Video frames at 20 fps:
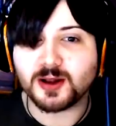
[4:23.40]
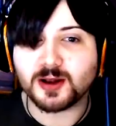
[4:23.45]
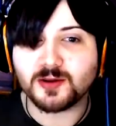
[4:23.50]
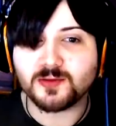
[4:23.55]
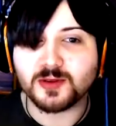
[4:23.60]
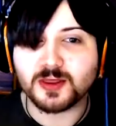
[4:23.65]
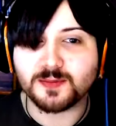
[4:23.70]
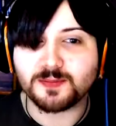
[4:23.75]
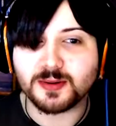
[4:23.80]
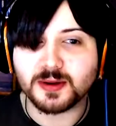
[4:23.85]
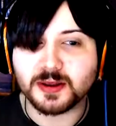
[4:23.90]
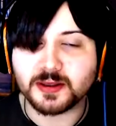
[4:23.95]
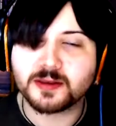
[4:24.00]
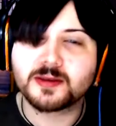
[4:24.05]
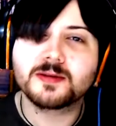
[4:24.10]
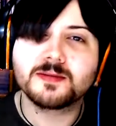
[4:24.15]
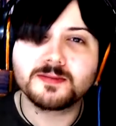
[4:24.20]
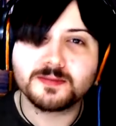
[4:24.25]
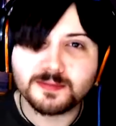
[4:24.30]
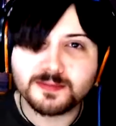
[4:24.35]
over the
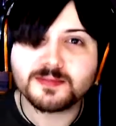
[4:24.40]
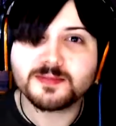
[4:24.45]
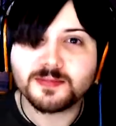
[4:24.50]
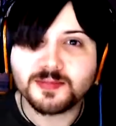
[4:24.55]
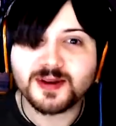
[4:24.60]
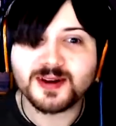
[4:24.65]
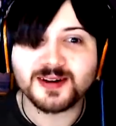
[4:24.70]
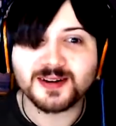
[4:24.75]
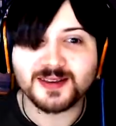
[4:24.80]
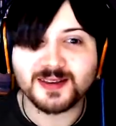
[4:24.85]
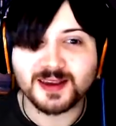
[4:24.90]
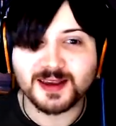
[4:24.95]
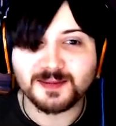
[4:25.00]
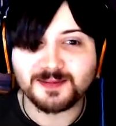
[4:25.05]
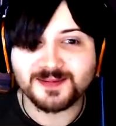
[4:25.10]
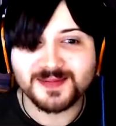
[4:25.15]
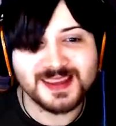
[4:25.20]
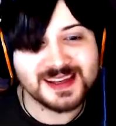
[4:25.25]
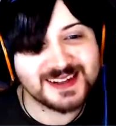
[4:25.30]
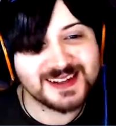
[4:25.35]
place, aren't I?
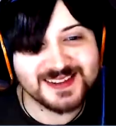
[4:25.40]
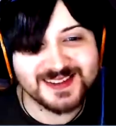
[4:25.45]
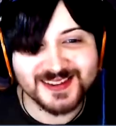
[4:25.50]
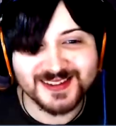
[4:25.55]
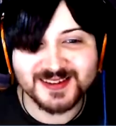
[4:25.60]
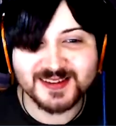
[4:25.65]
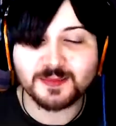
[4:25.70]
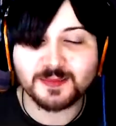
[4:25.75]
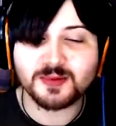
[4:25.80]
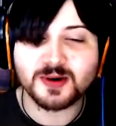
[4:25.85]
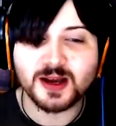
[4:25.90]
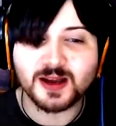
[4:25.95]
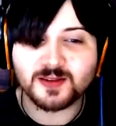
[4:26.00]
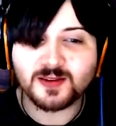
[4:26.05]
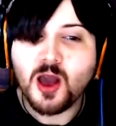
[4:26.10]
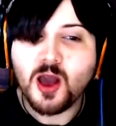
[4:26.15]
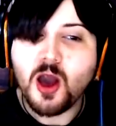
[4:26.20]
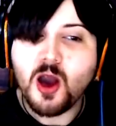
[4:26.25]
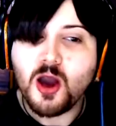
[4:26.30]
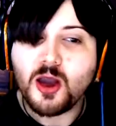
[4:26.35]
There's a surprise.
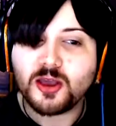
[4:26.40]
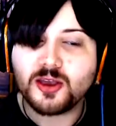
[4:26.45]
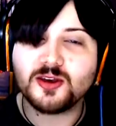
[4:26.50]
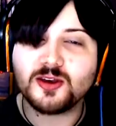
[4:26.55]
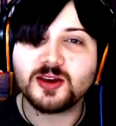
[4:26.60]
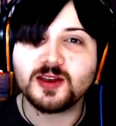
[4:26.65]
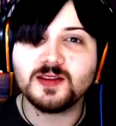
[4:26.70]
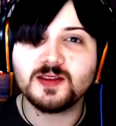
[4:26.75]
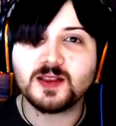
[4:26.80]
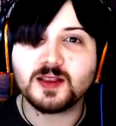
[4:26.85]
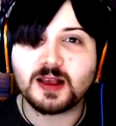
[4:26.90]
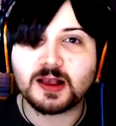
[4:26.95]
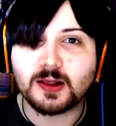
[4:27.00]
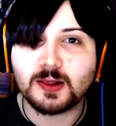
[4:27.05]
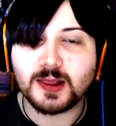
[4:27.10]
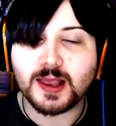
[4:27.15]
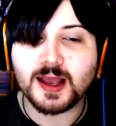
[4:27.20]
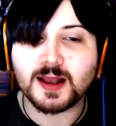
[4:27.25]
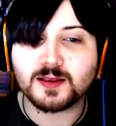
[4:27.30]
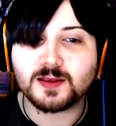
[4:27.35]
You can
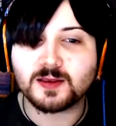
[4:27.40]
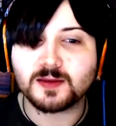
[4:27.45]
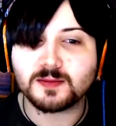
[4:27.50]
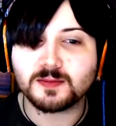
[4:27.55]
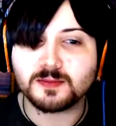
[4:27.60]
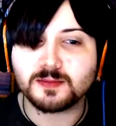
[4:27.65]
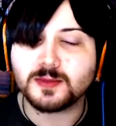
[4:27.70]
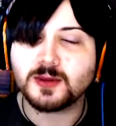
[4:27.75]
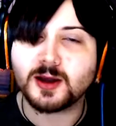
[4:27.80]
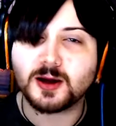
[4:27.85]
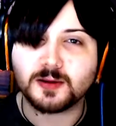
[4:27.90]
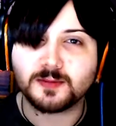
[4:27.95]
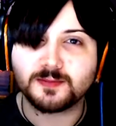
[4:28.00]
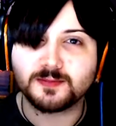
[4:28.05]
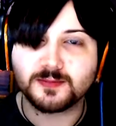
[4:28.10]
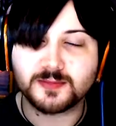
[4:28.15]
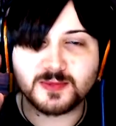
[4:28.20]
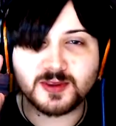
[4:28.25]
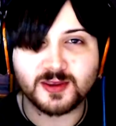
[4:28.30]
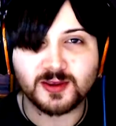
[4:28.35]
collect... No,
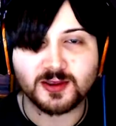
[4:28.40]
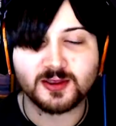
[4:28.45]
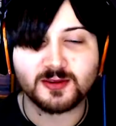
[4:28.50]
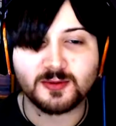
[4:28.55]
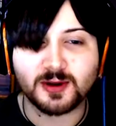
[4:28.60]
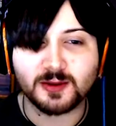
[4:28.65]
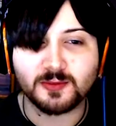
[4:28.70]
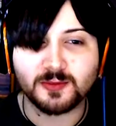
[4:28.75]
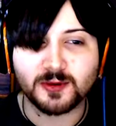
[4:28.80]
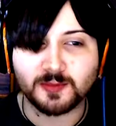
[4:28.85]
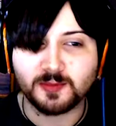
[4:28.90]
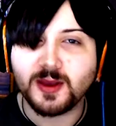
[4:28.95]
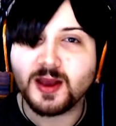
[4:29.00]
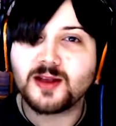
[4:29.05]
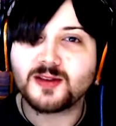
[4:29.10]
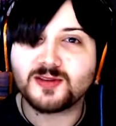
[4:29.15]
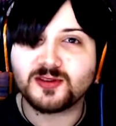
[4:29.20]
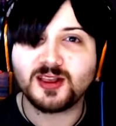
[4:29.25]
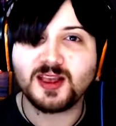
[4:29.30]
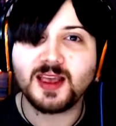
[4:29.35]
it's not the right word.
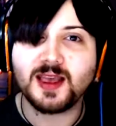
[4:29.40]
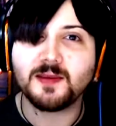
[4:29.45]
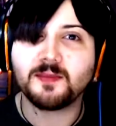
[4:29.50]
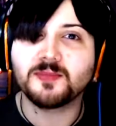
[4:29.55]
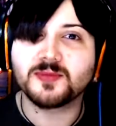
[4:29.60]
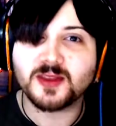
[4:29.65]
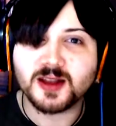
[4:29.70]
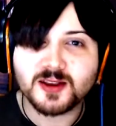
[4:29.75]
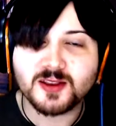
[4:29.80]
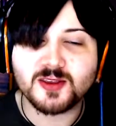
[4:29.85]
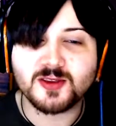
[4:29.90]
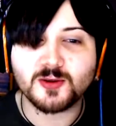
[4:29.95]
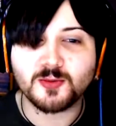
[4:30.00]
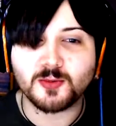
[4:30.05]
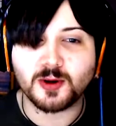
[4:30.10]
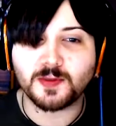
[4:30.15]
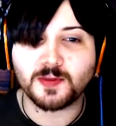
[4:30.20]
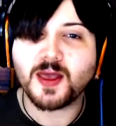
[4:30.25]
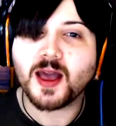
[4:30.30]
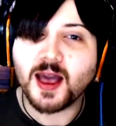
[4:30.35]
Tame. That's the
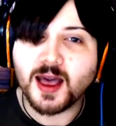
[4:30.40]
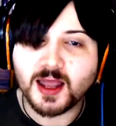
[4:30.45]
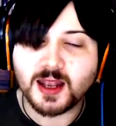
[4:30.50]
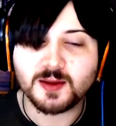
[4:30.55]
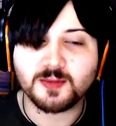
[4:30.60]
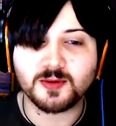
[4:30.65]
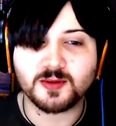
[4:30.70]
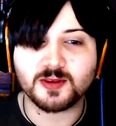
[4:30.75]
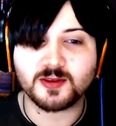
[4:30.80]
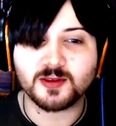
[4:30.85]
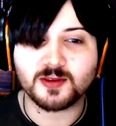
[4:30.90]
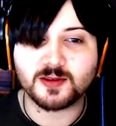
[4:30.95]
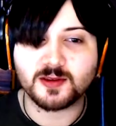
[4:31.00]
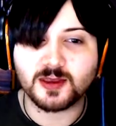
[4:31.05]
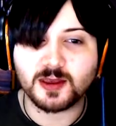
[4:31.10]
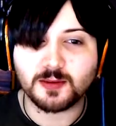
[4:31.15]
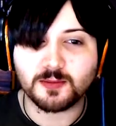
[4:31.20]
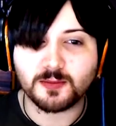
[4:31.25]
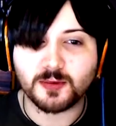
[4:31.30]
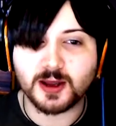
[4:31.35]
one. Animals in this
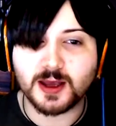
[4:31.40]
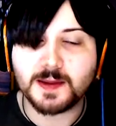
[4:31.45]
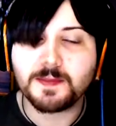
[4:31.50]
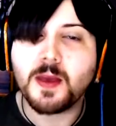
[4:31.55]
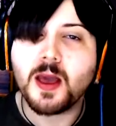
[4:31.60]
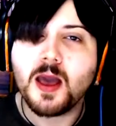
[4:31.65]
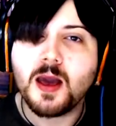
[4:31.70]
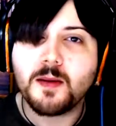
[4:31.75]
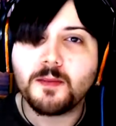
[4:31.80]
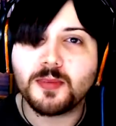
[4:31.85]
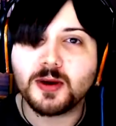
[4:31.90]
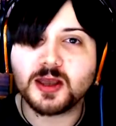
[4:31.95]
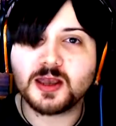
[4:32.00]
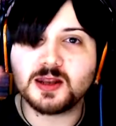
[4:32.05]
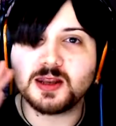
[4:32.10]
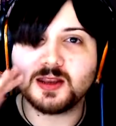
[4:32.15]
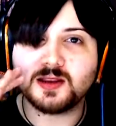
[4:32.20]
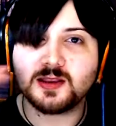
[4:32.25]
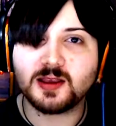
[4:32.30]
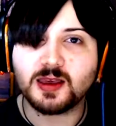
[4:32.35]
game, right? But you
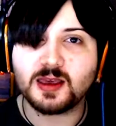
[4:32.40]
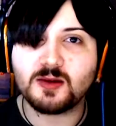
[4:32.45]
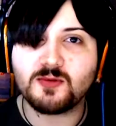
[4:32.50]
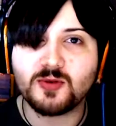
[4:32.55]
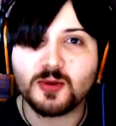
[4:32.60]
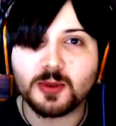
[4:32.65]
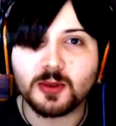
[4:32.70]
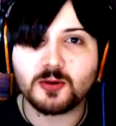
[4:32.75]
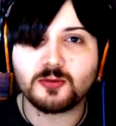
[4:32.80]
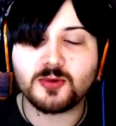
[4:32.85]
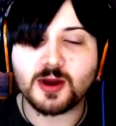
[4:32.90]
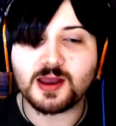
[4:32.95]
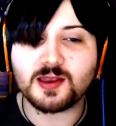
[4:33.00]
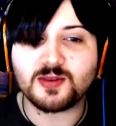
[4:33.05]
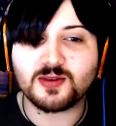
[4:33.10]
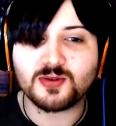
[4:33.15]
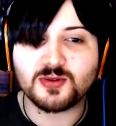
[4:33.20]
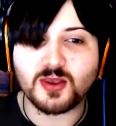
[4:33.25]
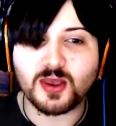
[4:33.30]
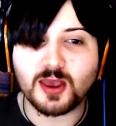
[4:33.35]
need to give them the right
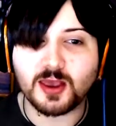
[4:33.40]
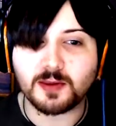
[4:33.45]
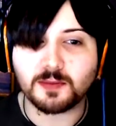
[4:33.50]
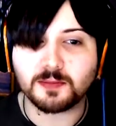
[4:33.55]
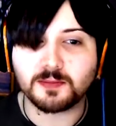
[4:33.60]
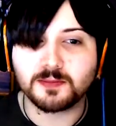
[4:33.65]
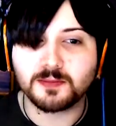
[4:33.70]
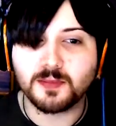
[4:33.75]
thing